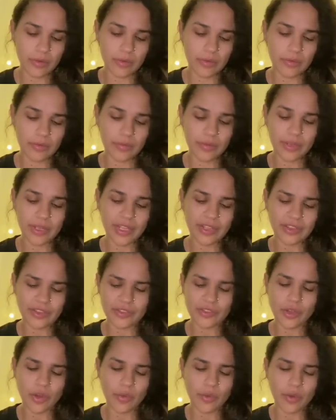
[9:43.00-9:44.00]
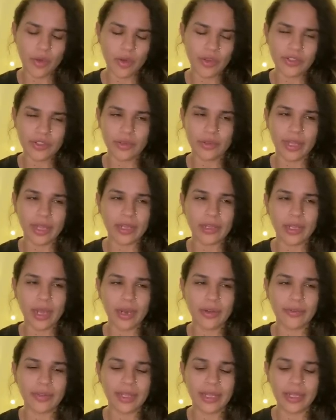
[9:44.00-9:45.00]
I feel like there's also like a
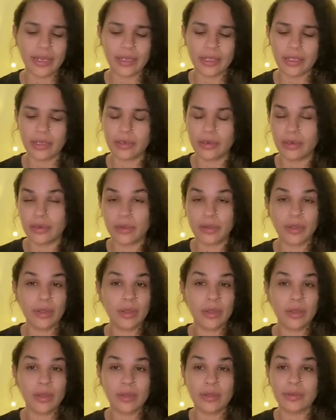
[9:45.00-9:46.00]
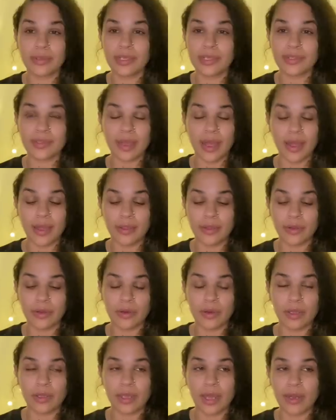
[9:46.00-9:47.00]
lot of hidden
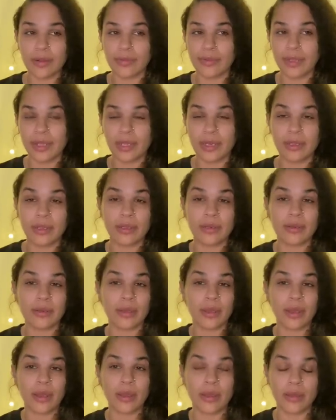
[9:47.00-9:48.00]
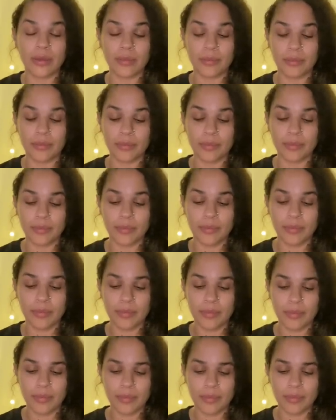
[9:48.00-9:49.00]
desire, a lot of hidden
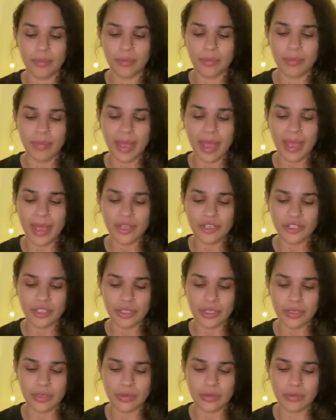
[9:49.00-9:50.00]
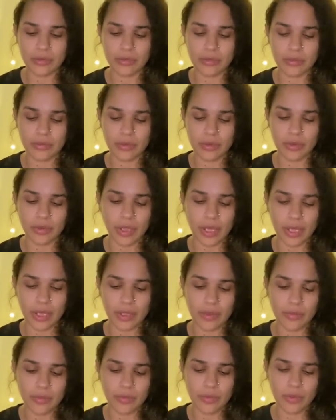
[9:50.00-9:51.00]
passion,
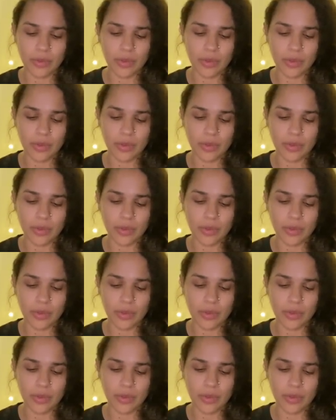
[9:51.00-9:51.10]
okay?